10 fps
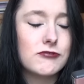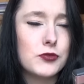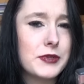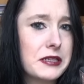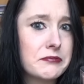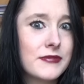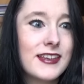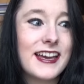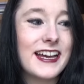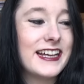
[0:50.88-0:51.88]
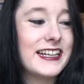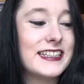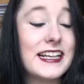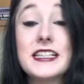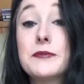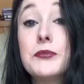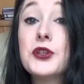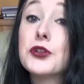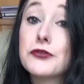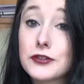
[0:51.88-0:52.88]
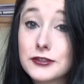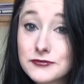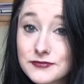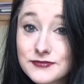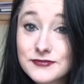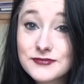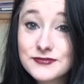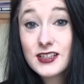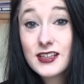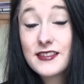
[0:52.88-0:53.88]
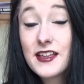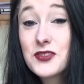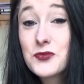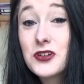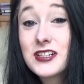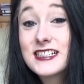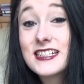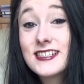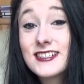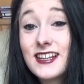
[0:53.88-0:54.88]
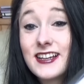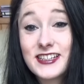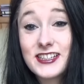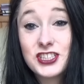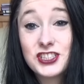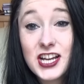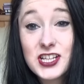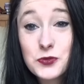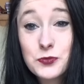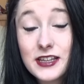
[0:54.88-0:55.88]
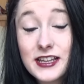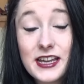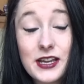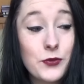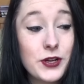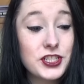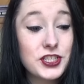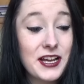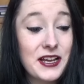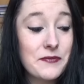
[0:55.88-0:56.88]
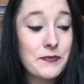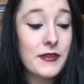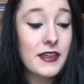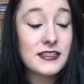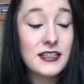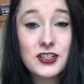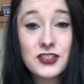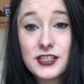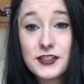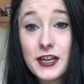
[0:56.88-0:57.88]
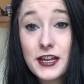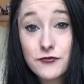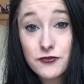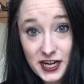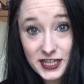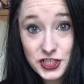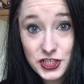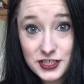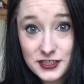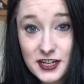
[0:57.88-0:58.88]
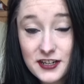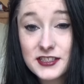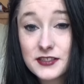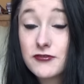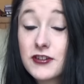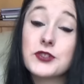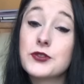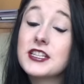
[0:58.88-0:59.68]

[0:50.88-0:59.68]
Ruby, is beautiful. Then the one I didn't like, Shadow Play, which um, is actually in French, the entire thing's in French,